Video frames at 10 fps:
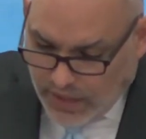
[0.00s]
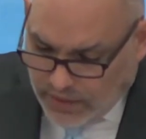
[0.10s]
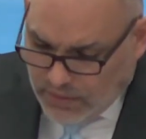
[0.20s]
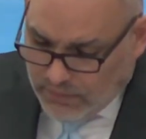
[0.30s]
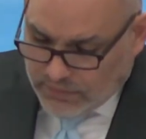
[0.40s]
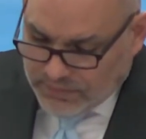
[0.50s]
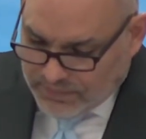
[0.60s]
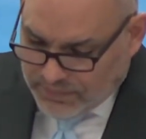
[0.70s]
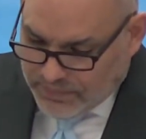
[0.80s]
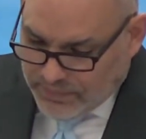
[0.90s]
Then
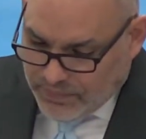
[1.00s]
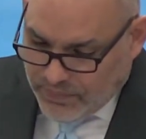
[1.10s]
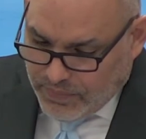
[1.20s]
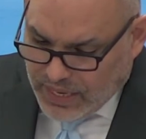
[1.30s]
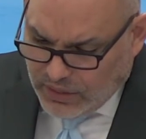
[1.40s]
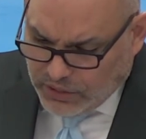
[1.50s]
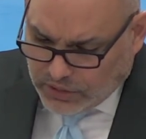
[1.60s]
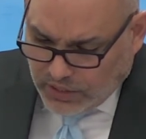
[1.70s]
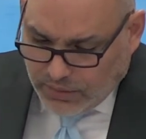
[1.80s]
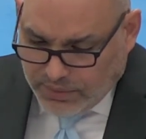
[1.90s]

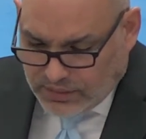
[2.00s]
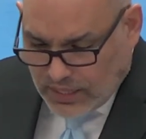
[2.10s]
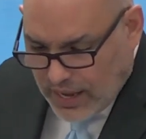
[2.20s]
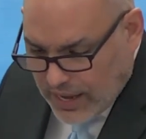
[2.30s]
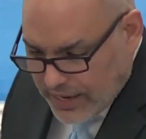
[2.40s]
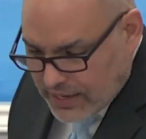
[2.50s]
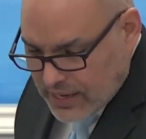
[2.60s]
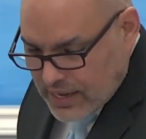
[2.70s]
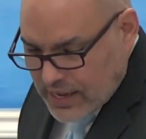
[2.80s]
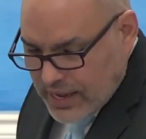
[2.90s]
Peter took him
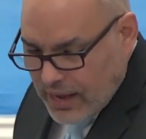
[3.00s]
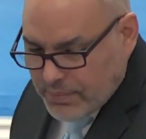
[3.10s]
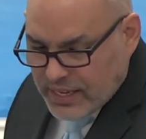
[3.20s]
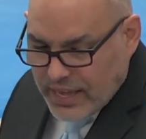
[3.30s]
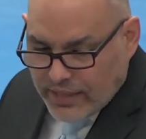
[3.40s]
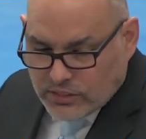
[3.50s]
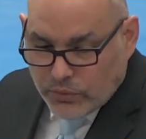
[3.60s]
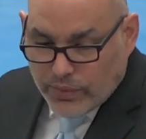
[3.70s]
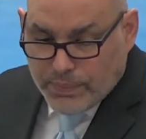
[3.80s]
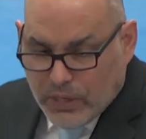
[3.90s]
aside and
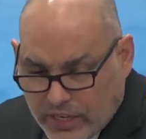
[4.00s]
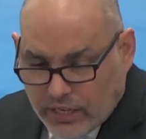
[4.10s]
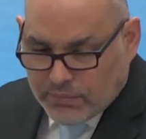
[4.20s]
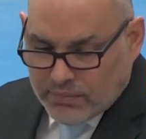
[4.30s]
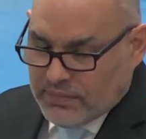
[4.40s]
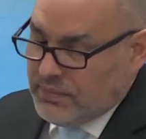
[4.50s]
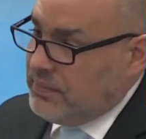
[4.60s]
began to rebuke him.